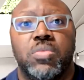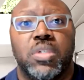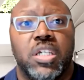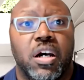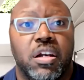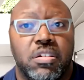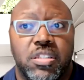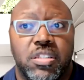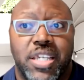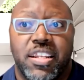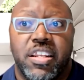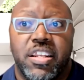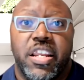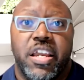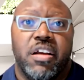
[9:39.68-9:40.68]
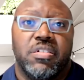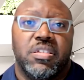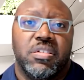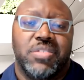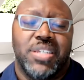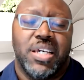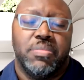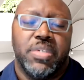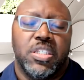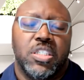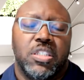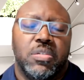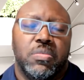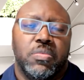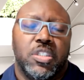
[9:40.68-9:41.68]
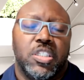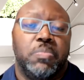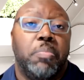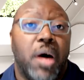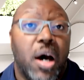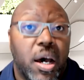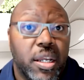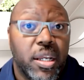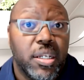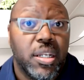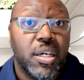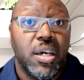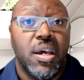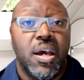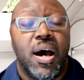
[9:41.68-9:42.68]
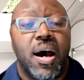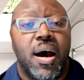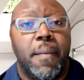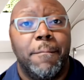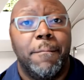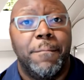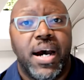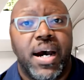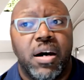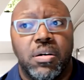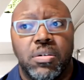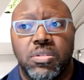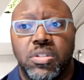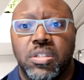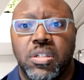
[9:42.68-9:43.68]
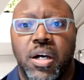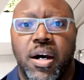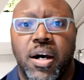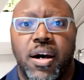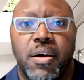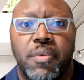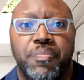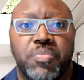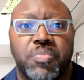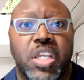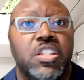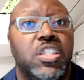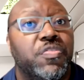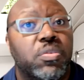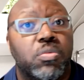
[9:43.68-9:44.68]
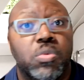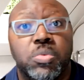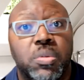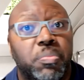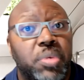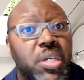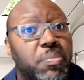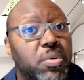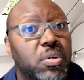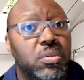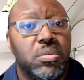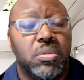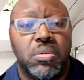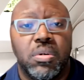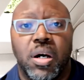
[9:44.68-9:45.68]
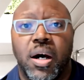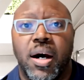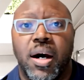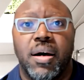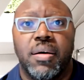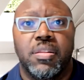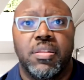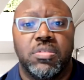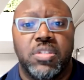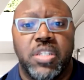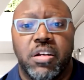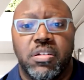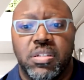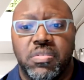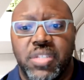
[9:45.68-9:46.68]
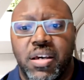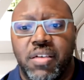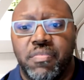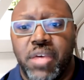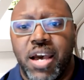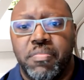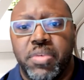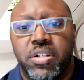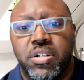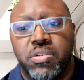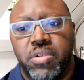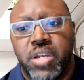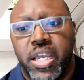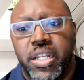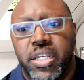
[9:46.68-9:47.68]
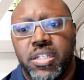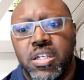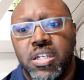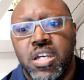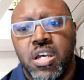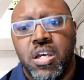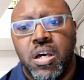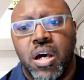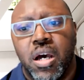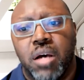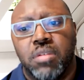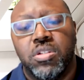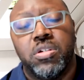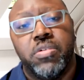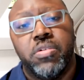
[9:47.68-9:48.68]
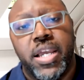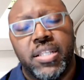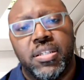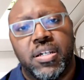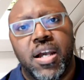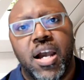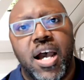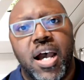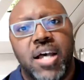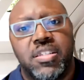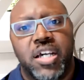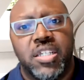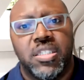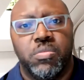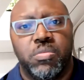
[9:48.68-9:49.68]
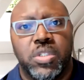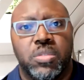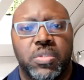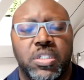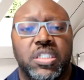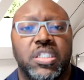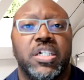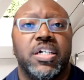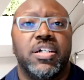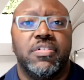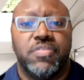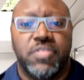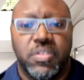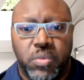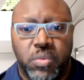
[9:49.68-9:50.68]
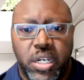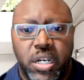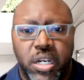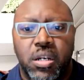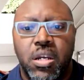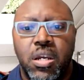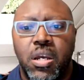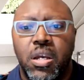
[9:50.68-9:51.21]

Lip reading: really understand the narratives that have been spun about different groups of people, those narratives that have been created to create the context in which we live, where